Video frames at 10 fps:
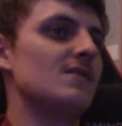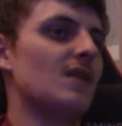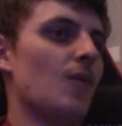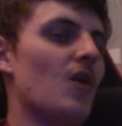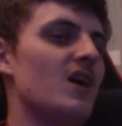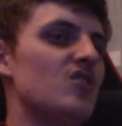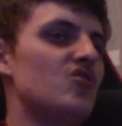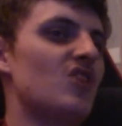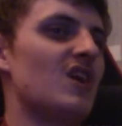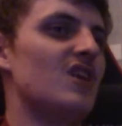Like, why he's
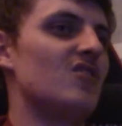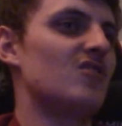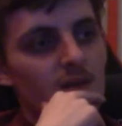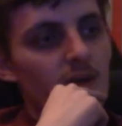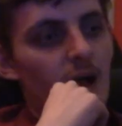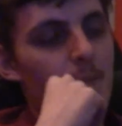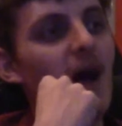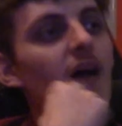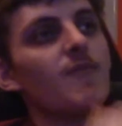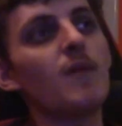changed. A
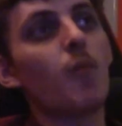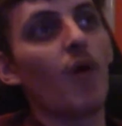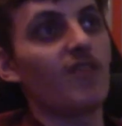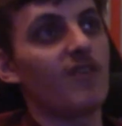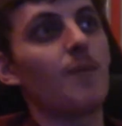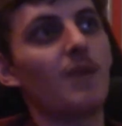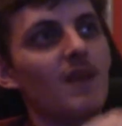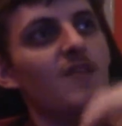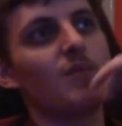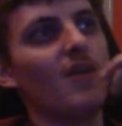part of me wants to
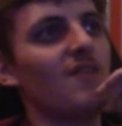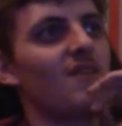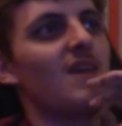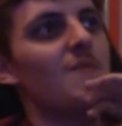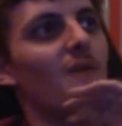believe Bolonsky,